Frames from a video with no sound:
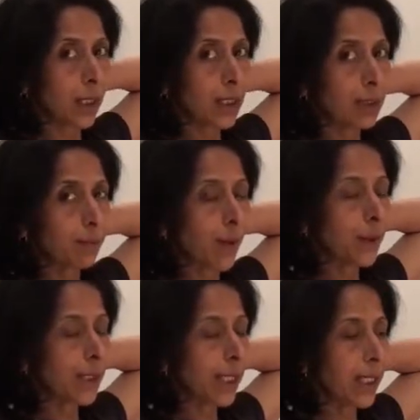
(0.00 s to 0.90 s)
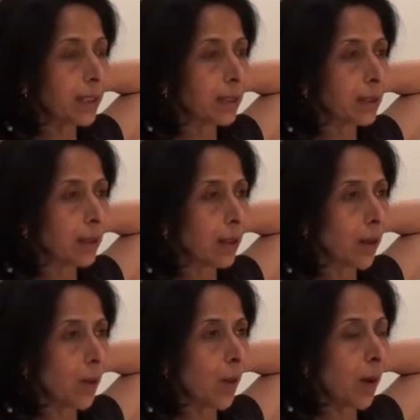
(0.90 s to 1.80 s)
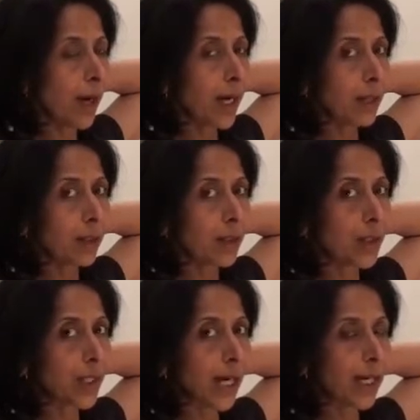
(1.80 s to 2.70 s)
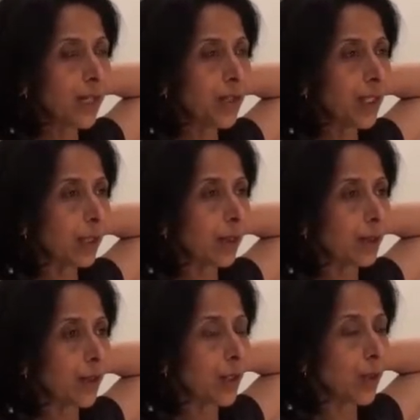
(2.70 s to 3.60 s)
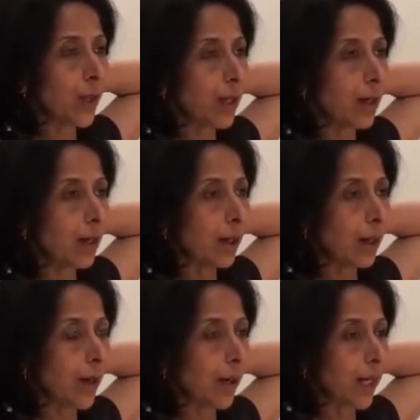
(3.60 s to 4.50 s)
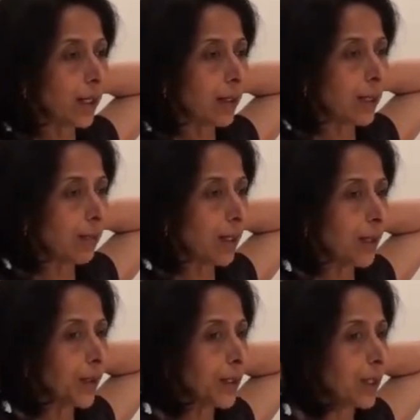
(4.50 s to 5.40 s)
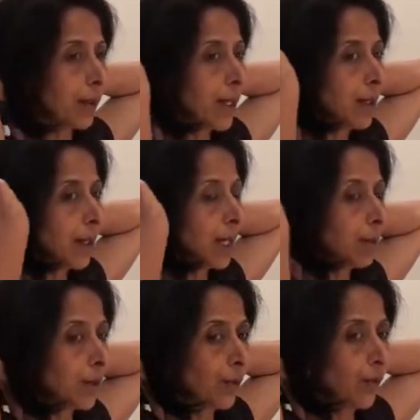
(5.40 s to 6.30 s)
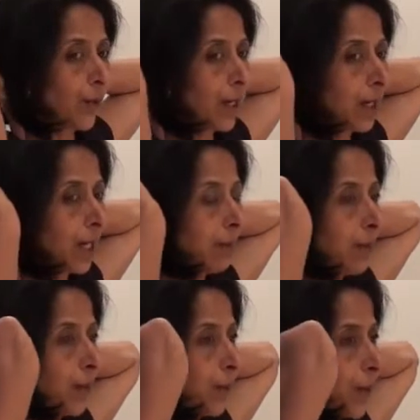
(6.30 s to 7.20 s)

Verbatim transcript: This pose is quite challenging to do it correctly because the right elbow, the front elbow